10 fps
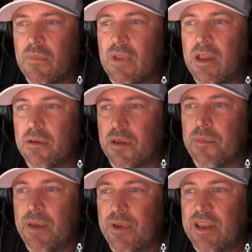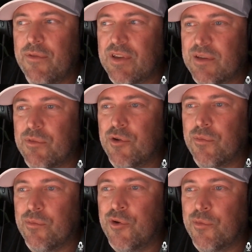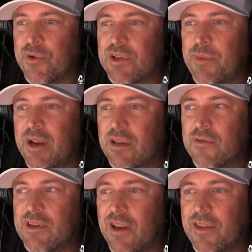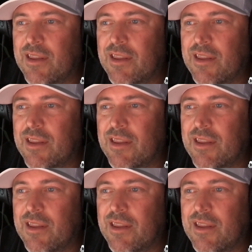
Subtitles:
And it could maybe give you some new perspectives. And I think